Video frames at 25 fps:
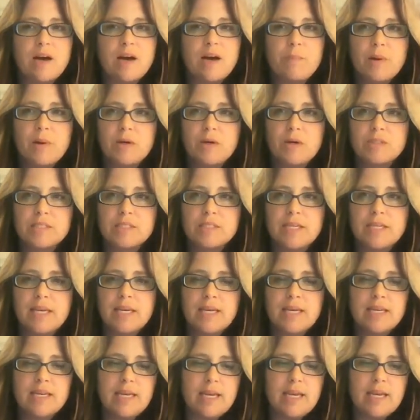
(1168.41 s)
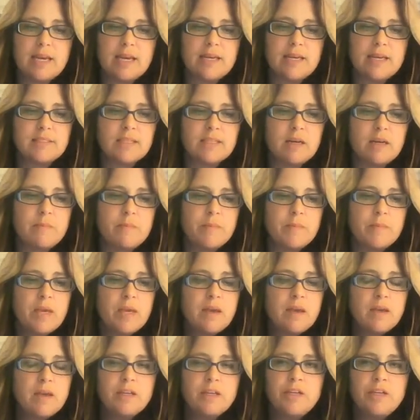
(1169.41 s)
I'll post it, and
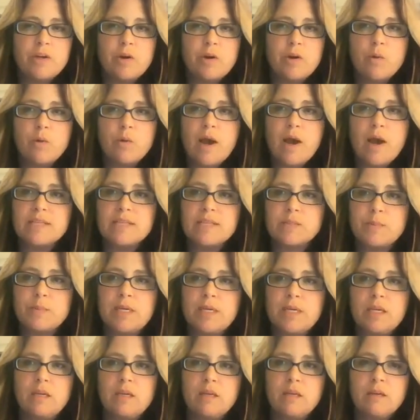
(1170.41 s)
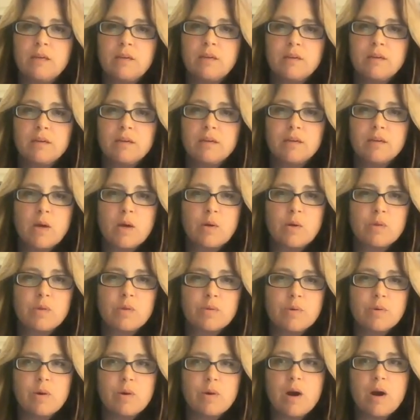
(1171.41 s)
as we go
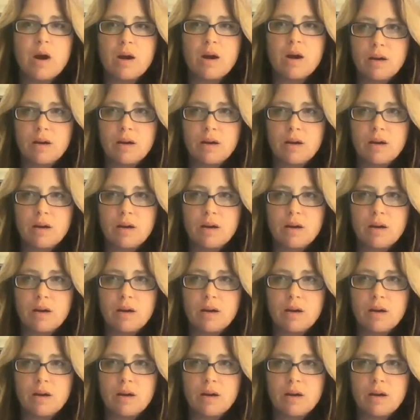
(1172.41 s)
through